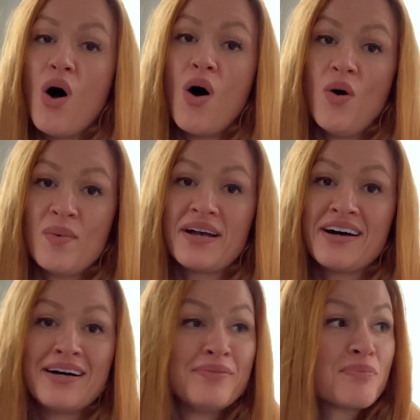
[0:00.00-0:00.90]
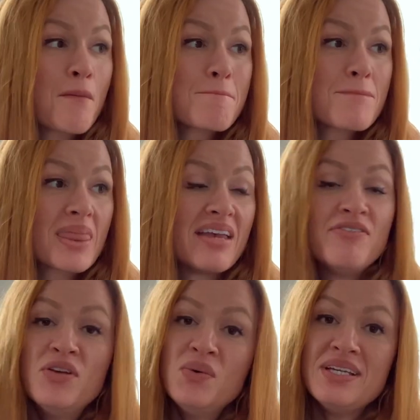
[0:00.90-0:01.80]
Oh my God, if
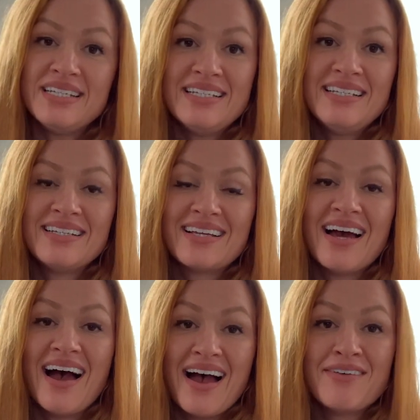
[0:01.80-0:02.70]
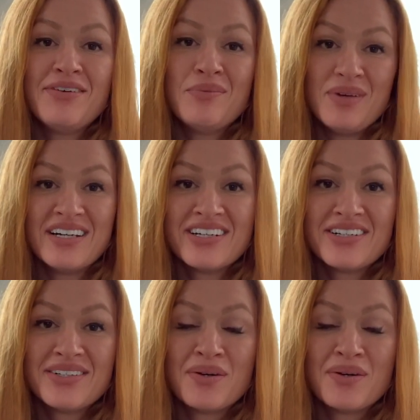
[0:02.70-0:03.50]
you eat a heavy meal